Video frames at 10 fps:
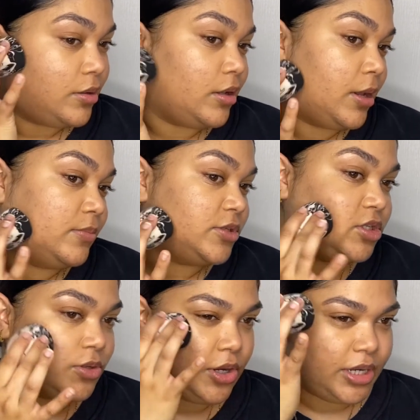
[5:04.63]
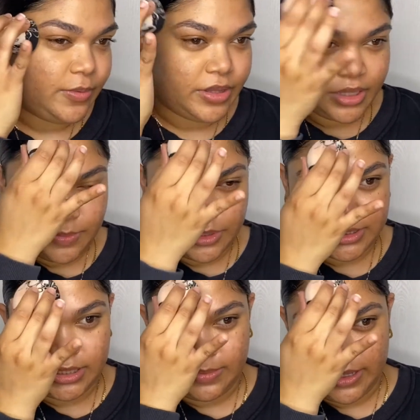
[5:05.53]
I'm just going in with a beauty
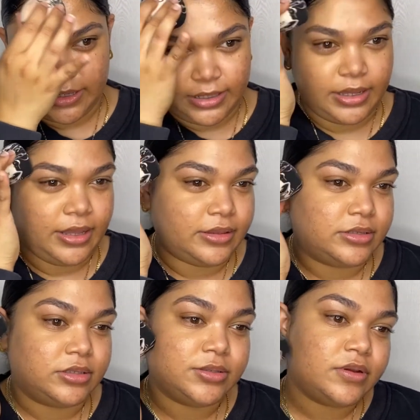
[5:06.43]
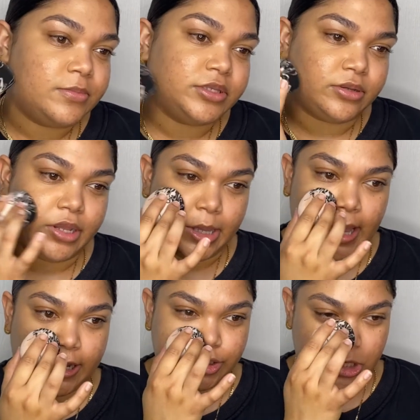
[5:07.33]
blender, and this is from Sonia
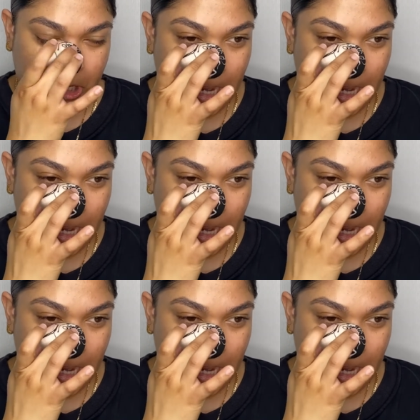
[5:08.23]
Kashuk,